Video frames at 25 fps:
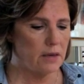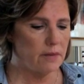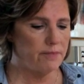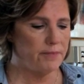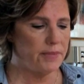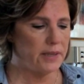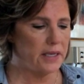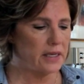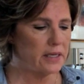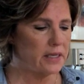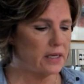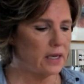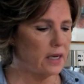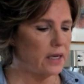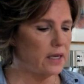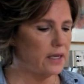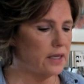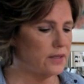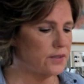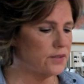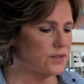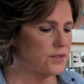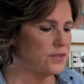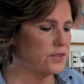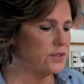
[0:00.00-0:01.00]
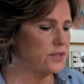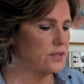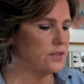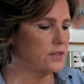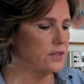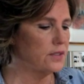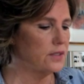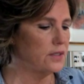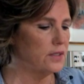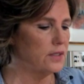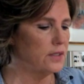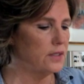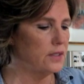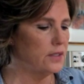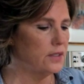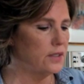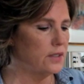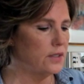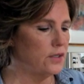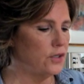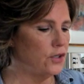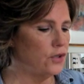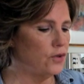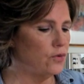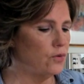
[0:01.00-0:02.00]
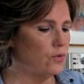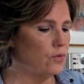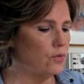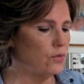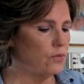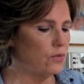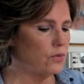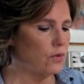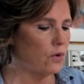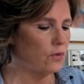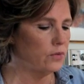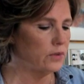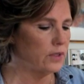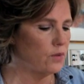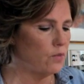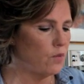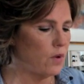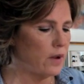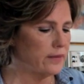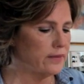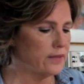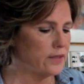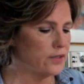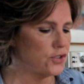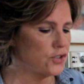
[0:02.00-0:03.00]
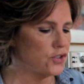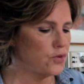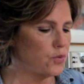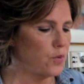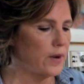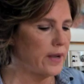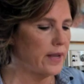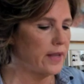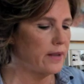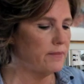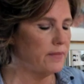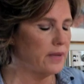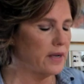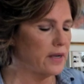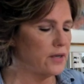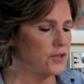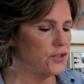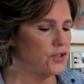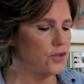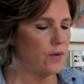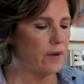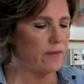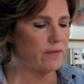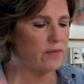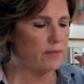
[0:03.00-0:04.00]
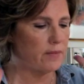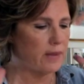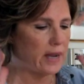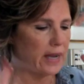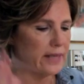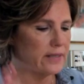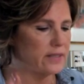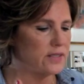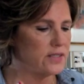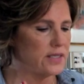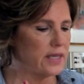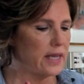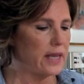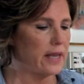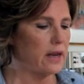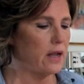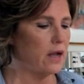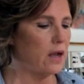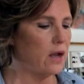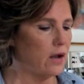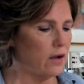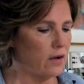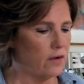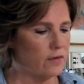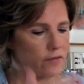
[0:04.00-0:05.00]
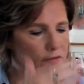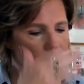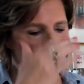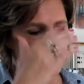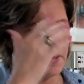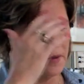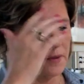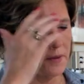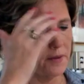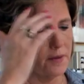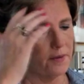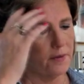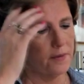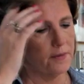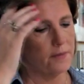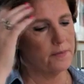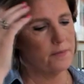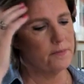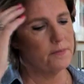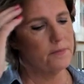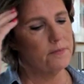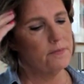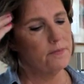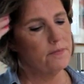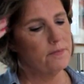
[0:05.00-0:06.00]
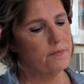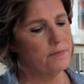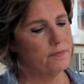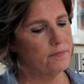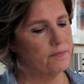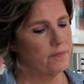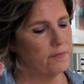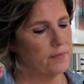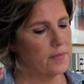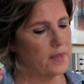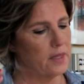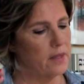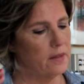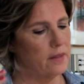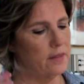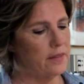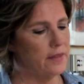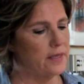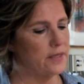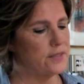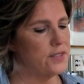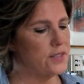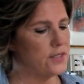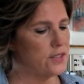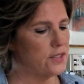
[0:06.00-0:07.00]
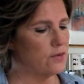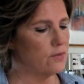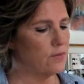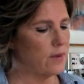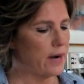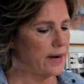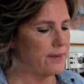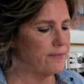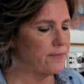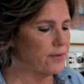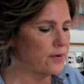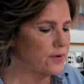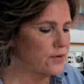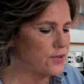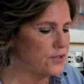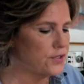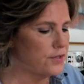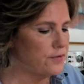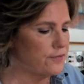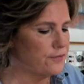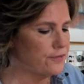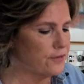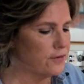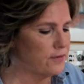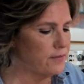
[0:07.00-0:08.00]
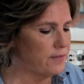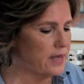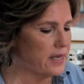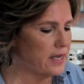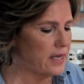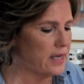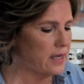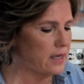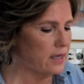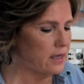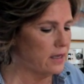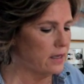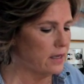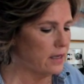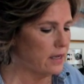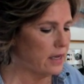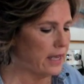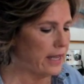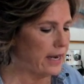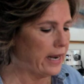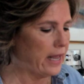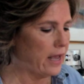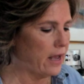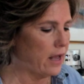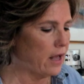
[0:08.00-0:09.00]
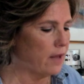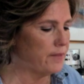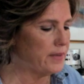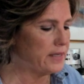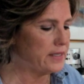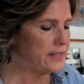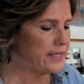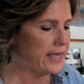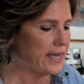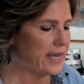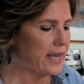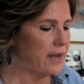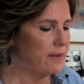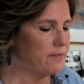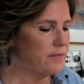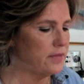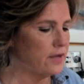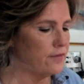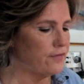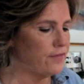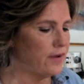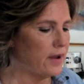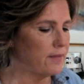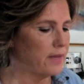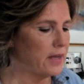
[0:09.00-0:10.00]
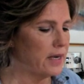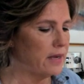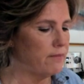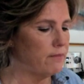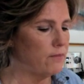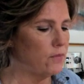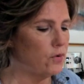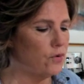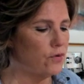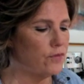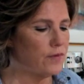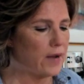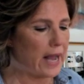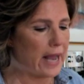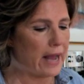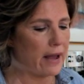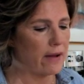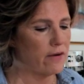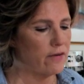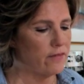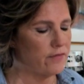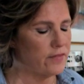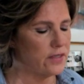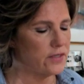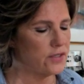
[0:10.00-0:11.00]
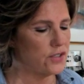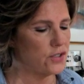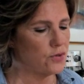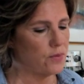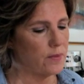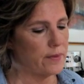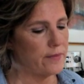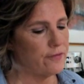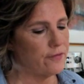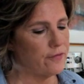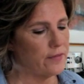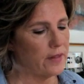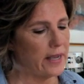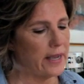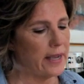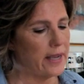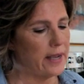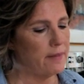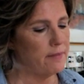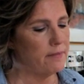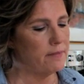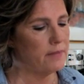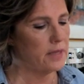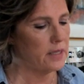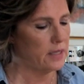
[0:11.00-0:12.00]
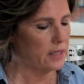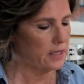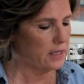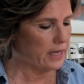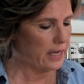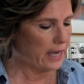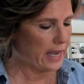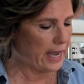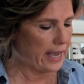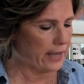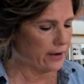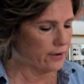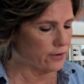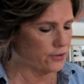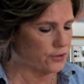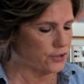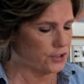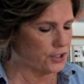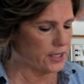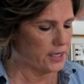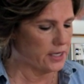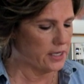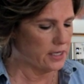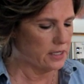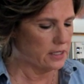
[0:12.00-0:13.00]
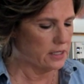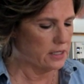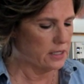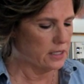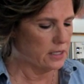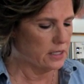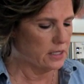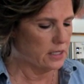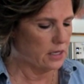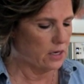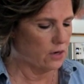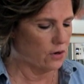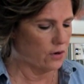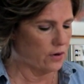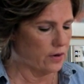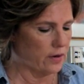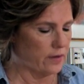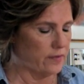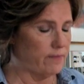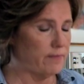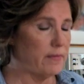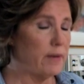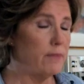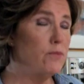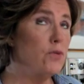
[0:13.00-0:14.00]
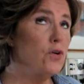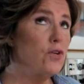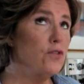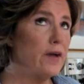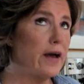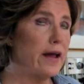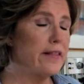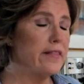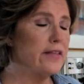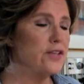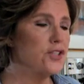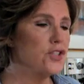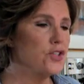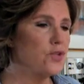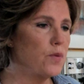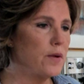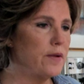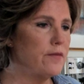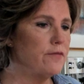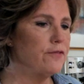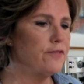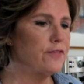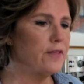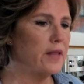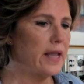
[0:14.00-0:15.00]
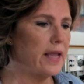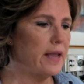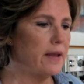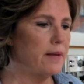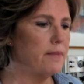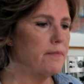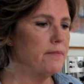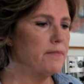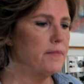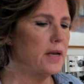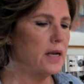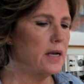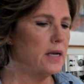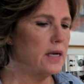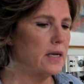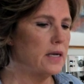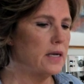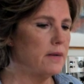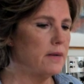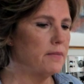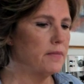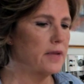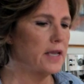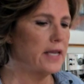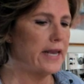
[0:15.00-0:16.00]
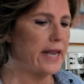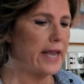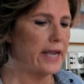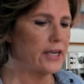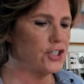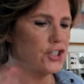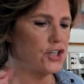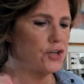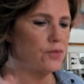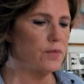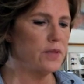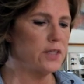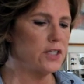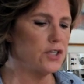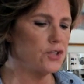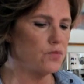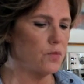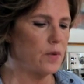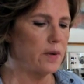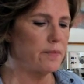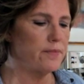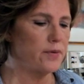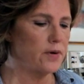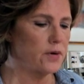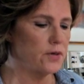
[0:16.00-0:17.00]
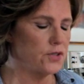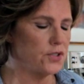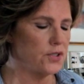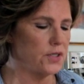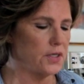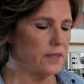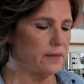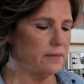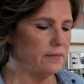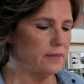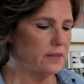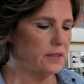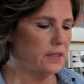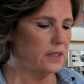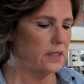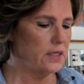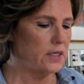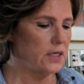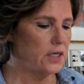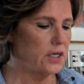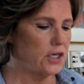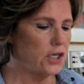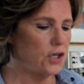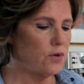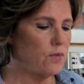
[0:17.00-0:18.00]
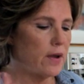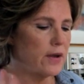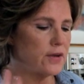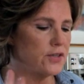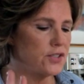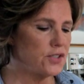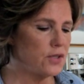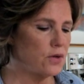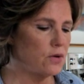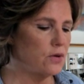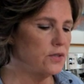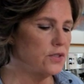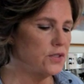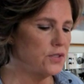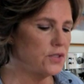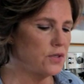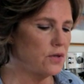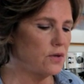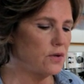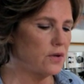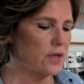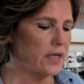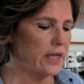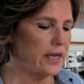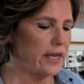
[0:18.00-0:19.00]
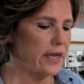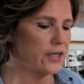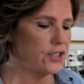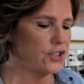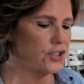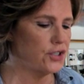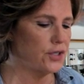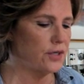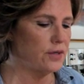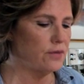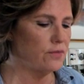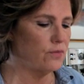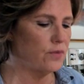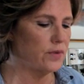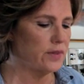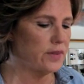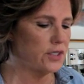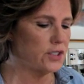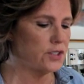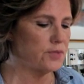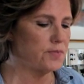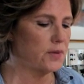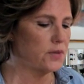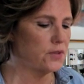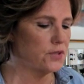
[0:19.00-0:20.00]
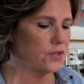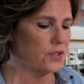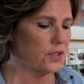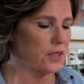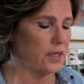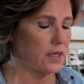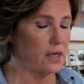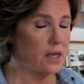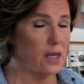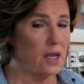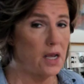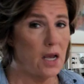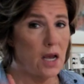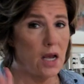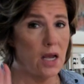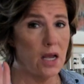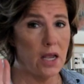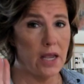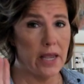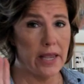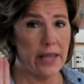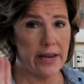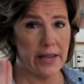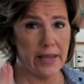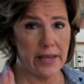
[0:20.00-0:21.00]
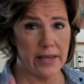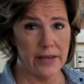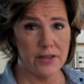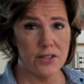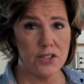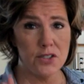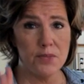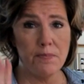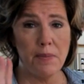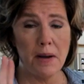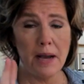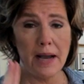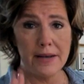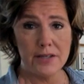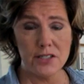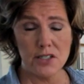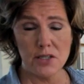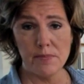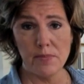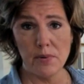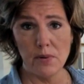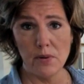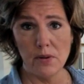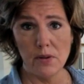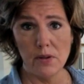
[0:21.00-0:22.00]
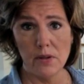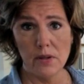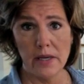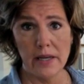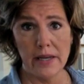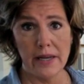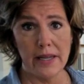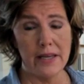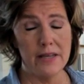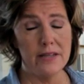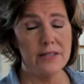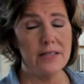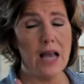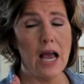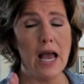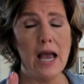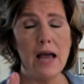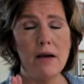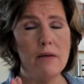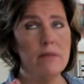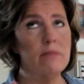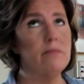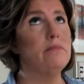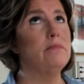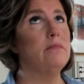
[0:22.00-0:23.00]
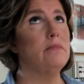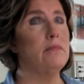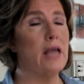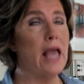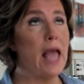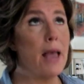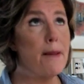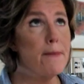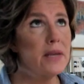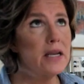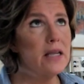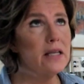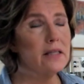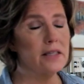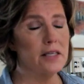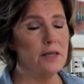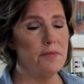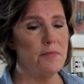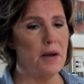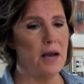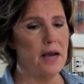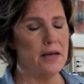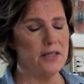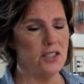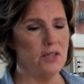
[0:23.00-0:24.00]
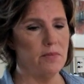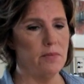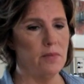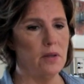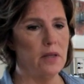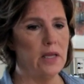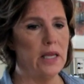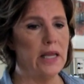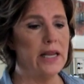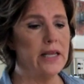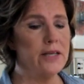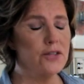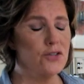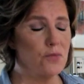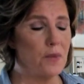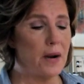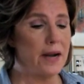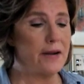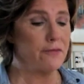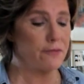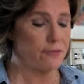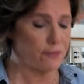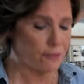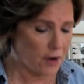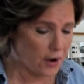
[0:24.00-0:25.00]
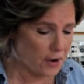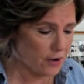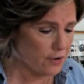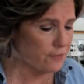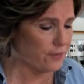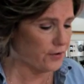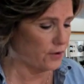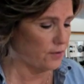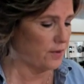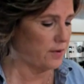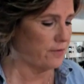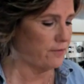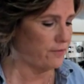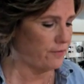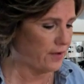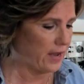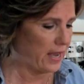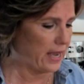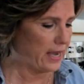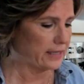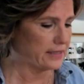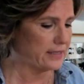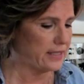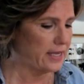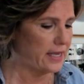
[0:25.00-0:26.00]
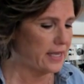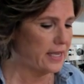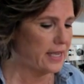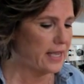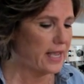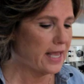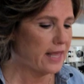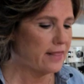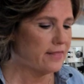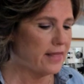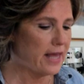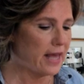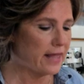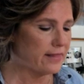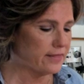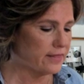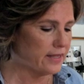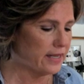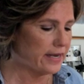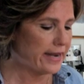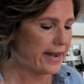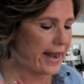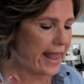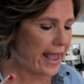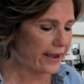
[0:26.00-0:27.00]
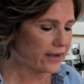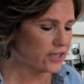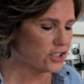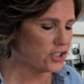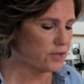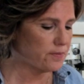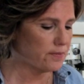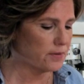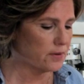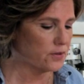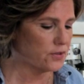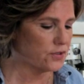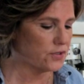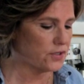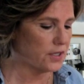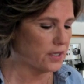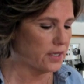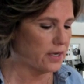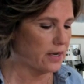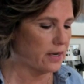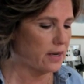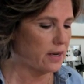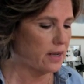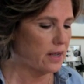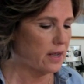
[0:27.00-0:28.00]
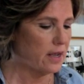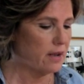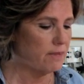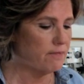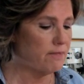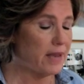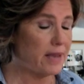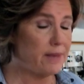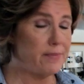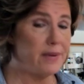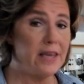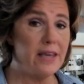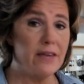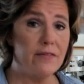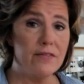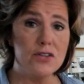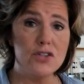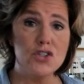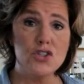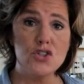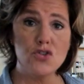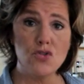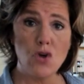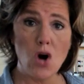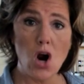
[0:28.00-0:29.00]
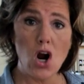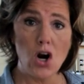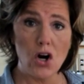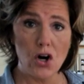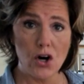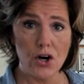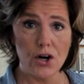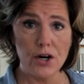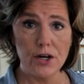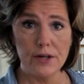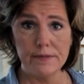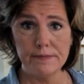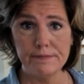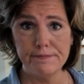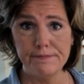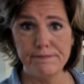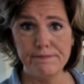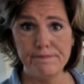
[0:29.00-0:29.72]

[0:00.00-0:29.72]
because you only want this twin, because you have a mindset of, this is the right person for me, and I'll be damned if I'm going to move out of this twin flame energy, or move out of this twin flame connection with this one person. You had a soul-to-soul connection with this person. It is possible. It is eminently possible. It is right in front of you, in fact, that the next person may be even stronger.